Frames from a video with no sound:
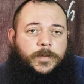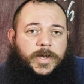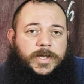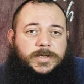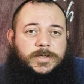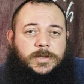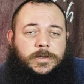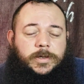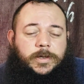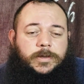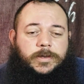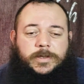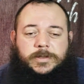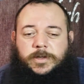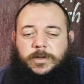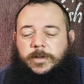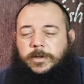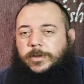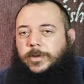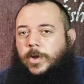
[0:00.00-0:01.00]
Basically,
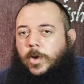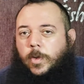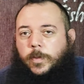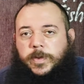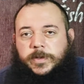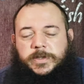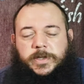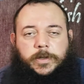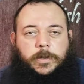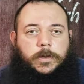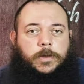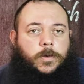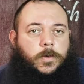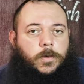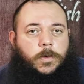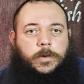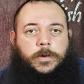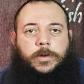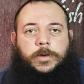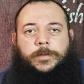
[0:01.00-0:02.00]
these are in no particular
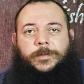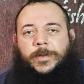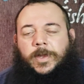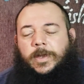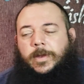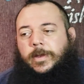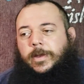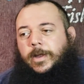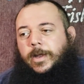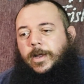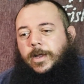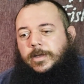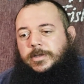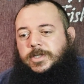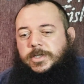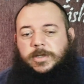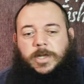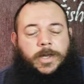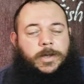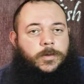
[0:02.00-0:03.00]
order,
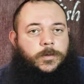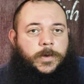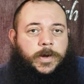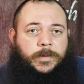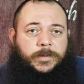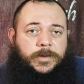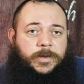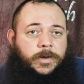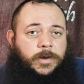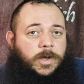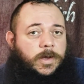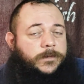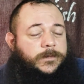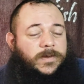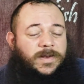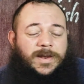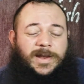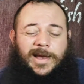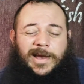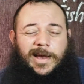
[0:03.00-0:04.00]
just kind of rambling
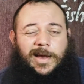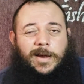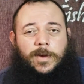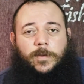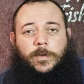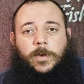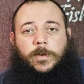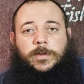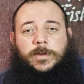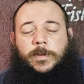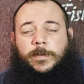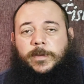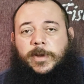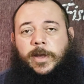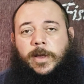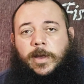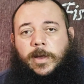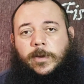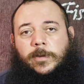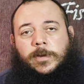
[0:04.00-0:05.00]
off on how I wrote them
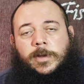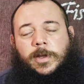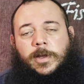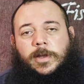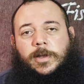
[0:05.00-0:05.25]
down.